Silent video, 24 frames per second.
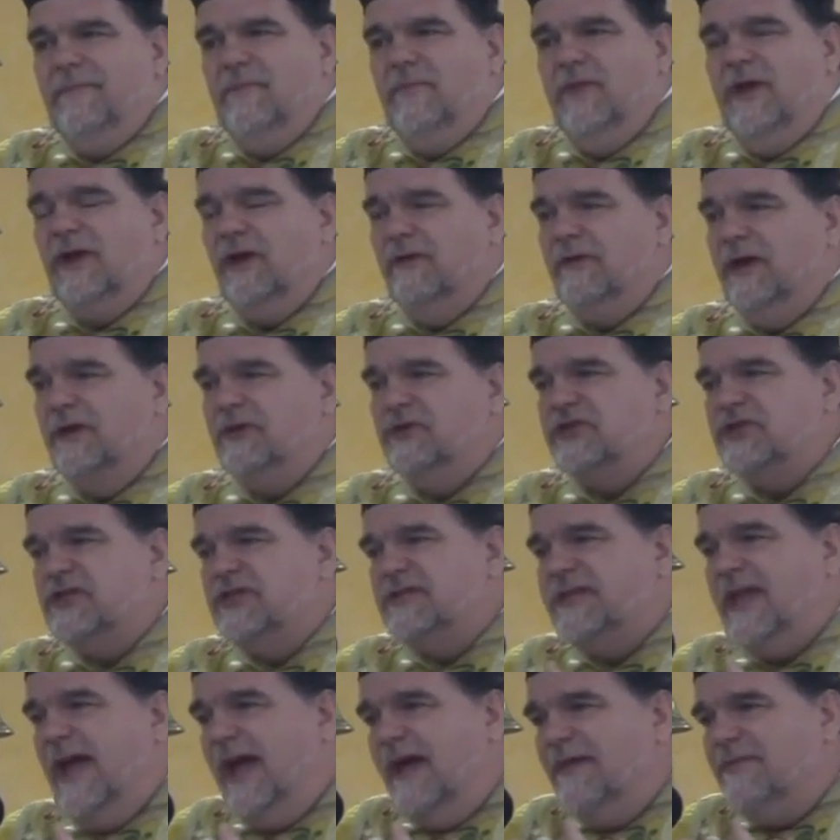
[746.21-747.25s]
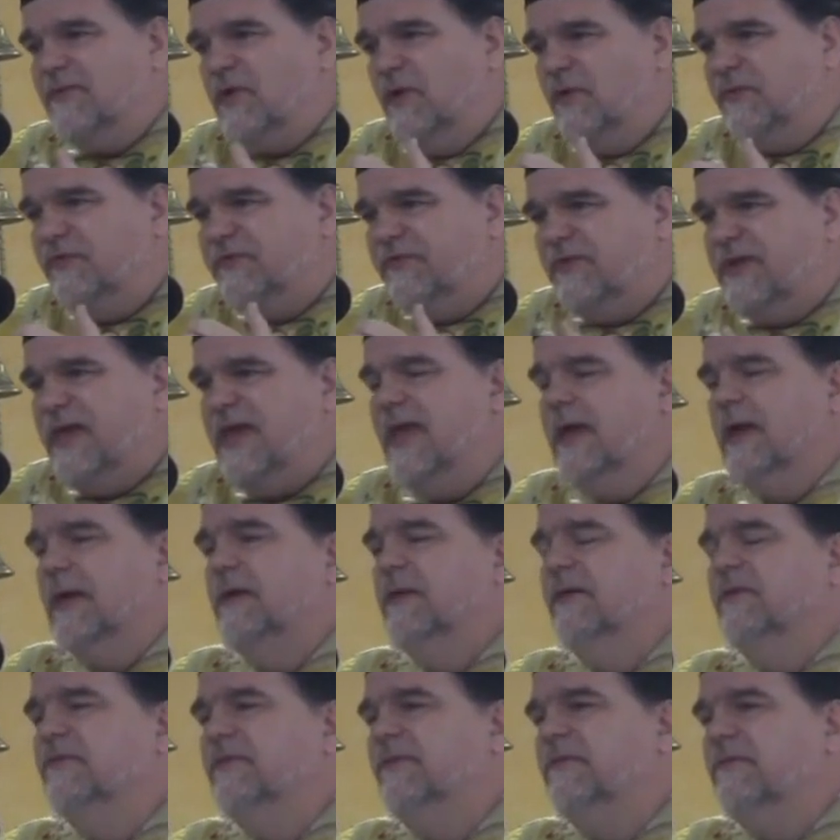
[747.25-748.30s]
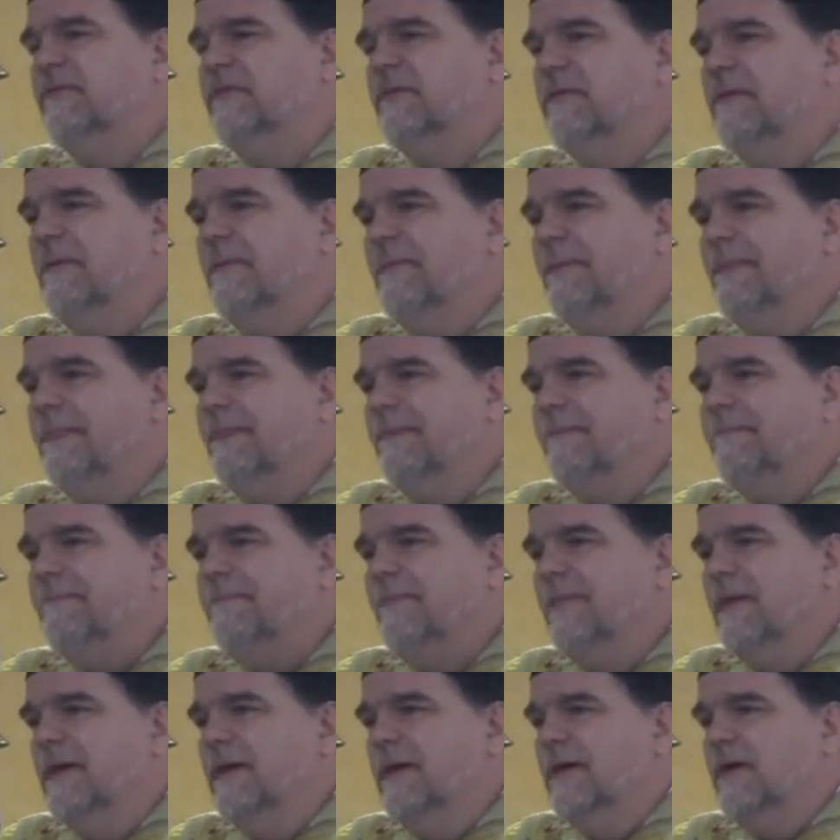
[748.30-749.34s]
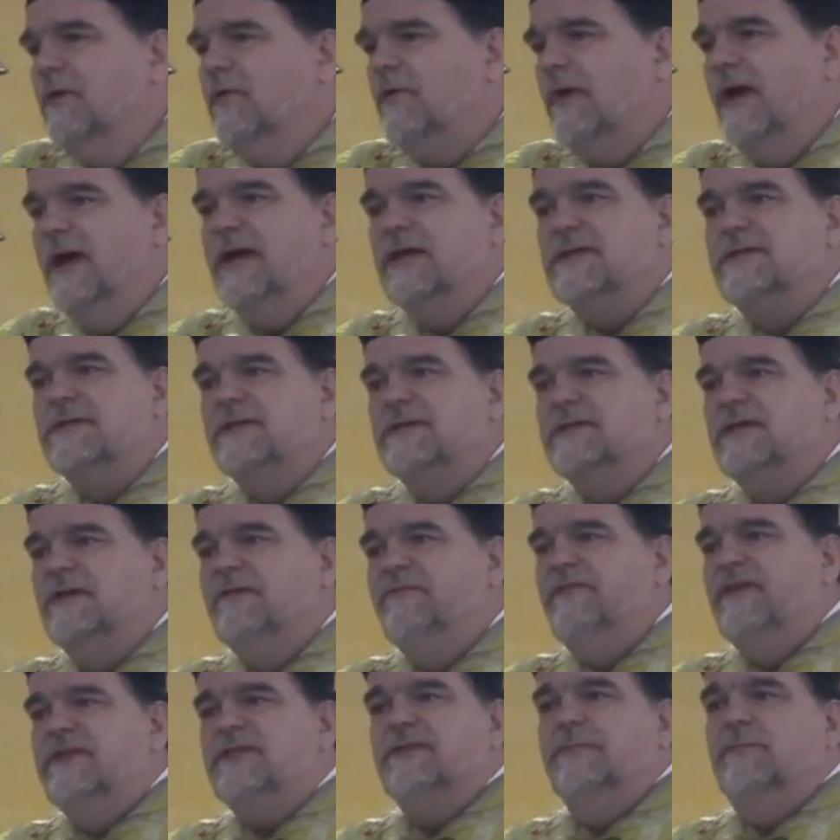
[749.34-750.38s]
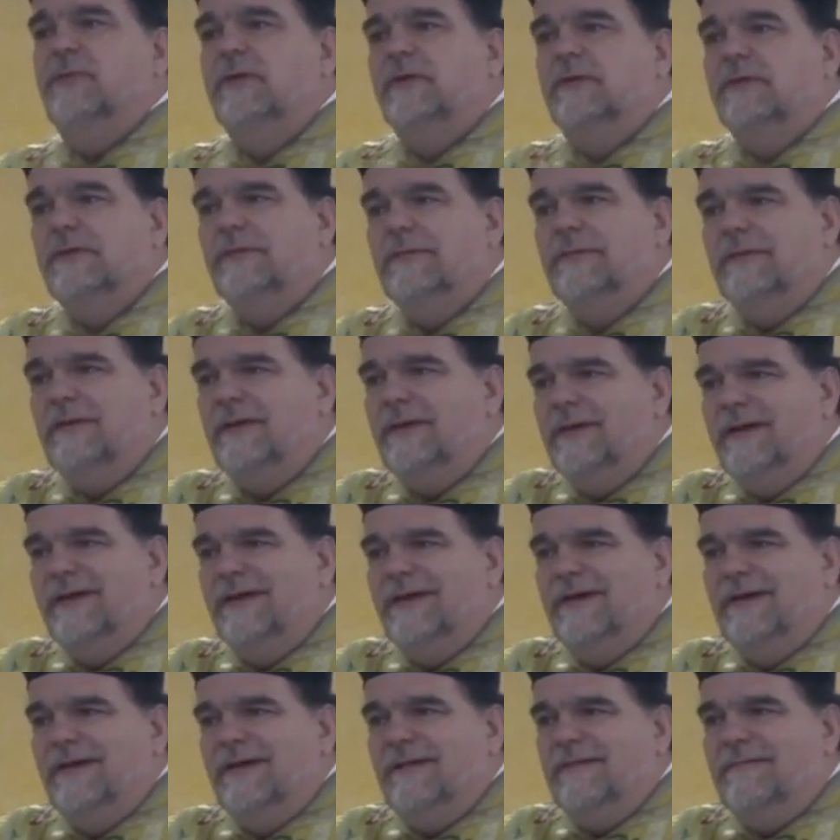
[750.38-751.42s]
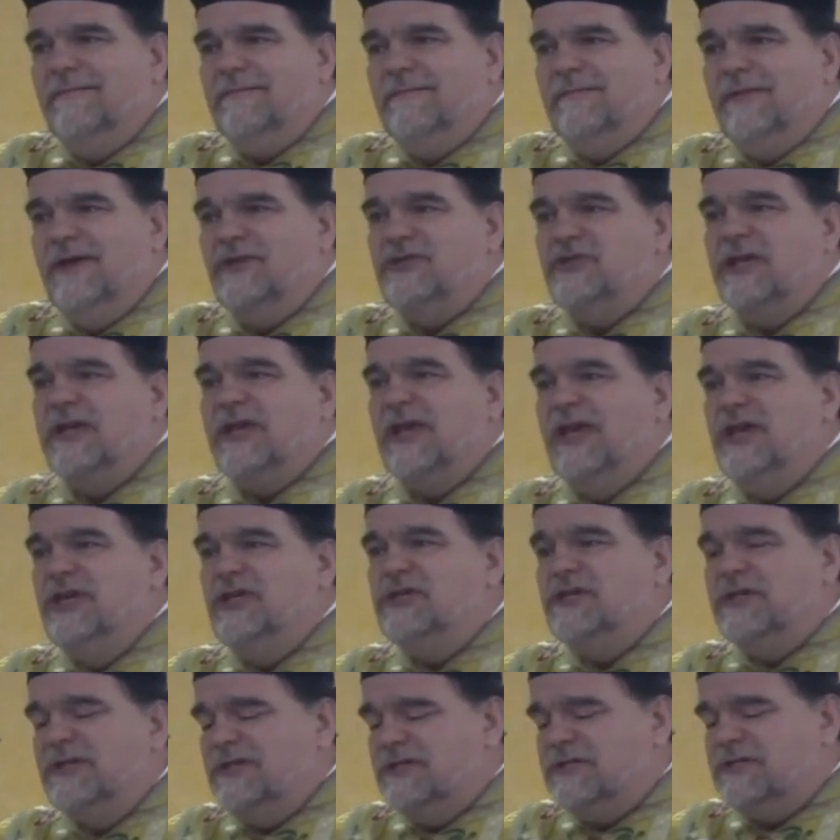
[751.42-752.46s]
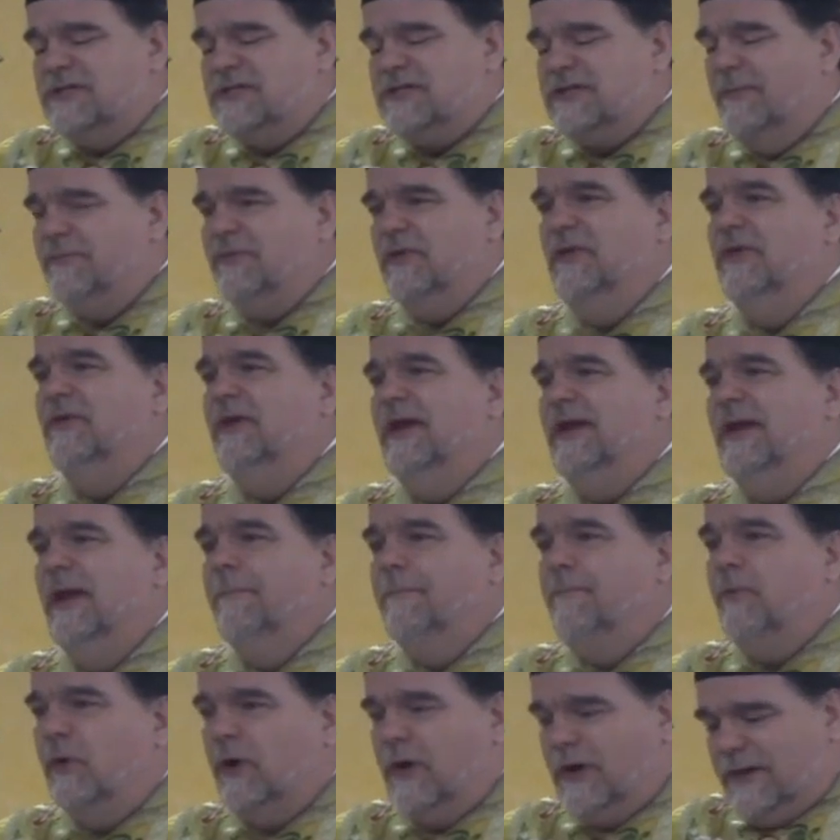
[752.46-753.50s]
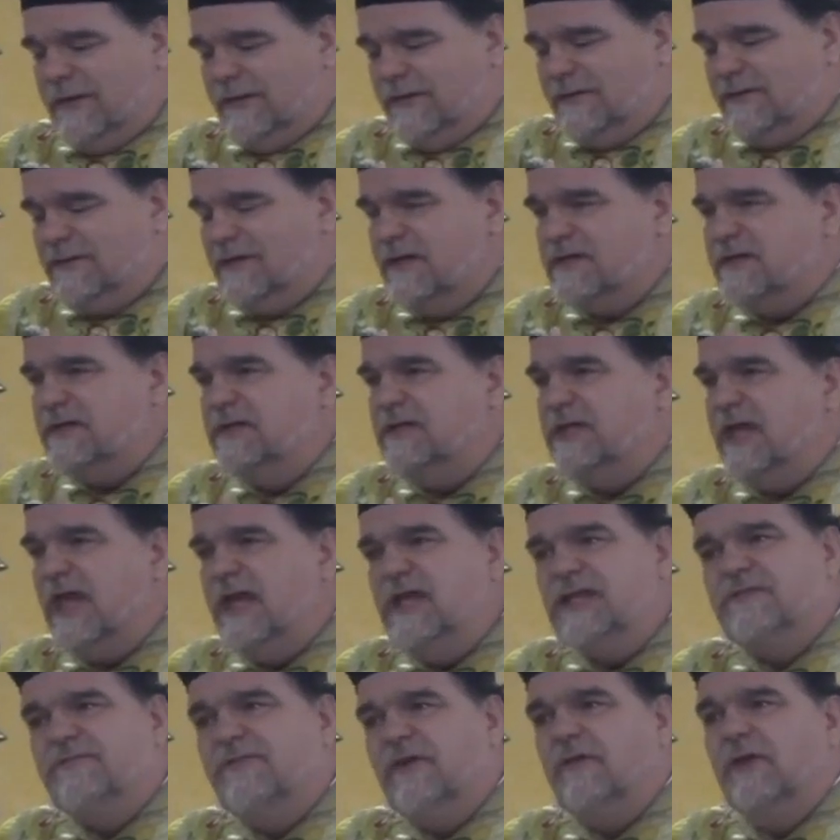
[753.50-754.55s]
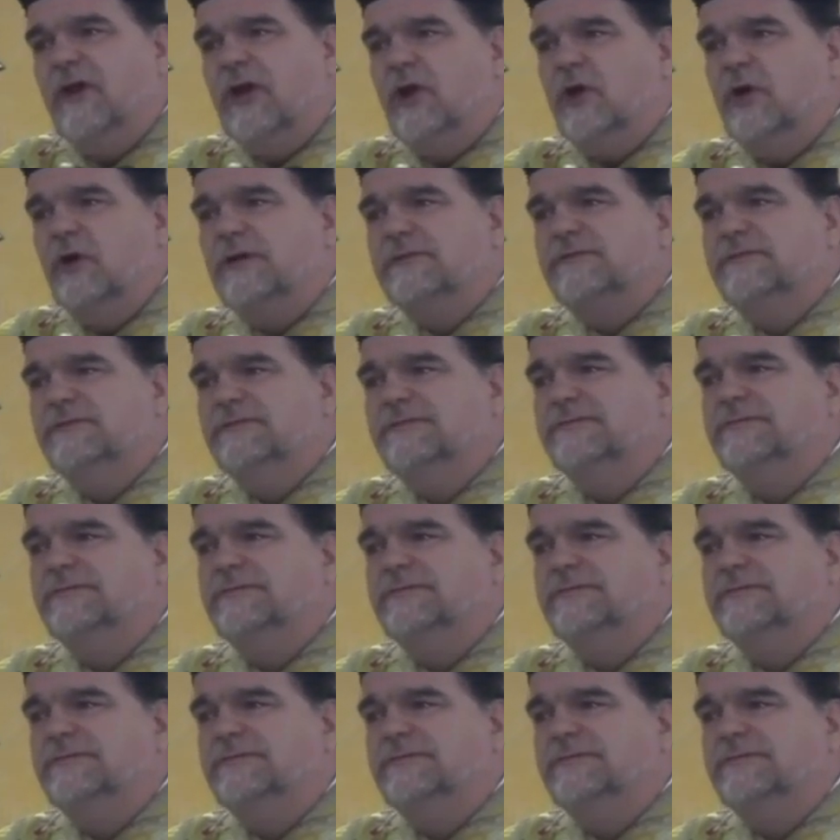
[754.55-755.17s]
We don't understand those things. Grace is invisible. Education is something you get in a book. Doesn't taste very good.